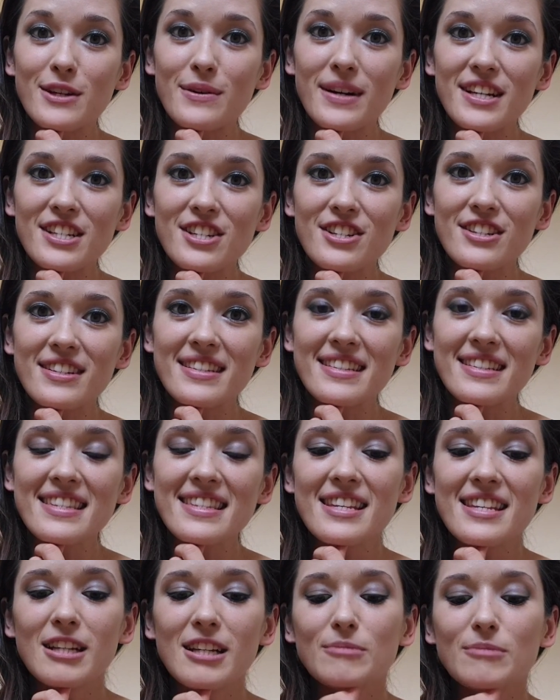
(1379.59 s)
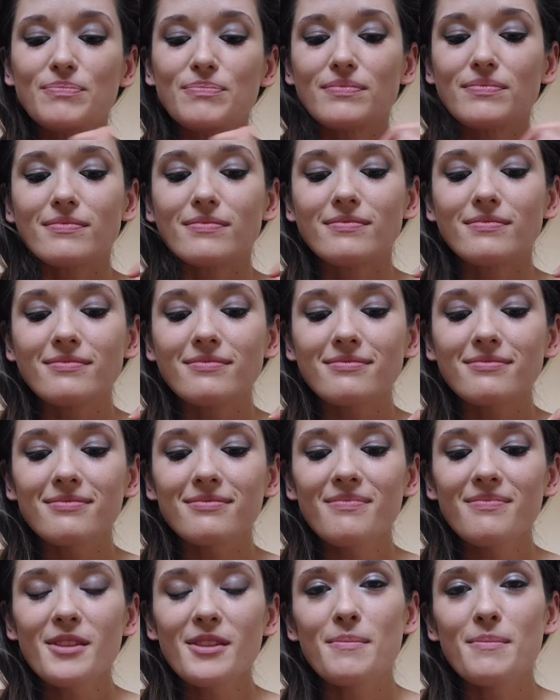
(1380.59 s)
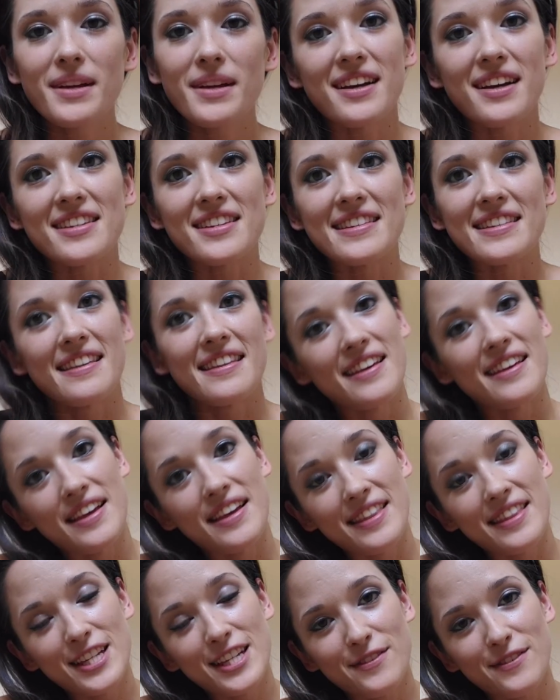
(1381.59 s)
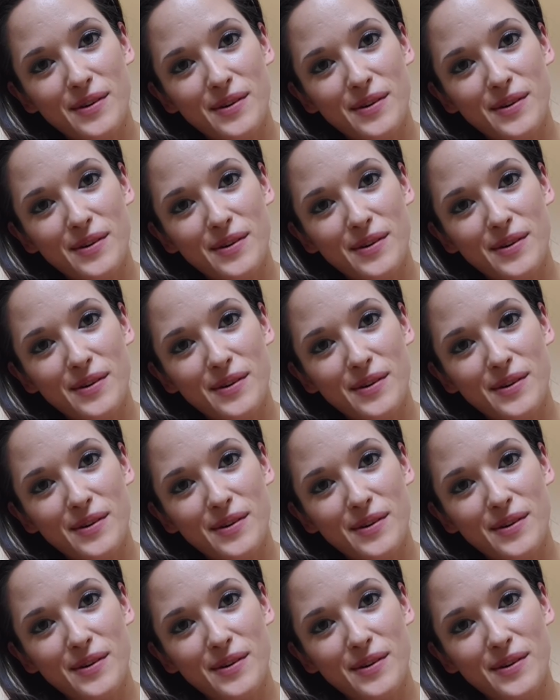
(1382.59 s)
questions. But yes, thanks for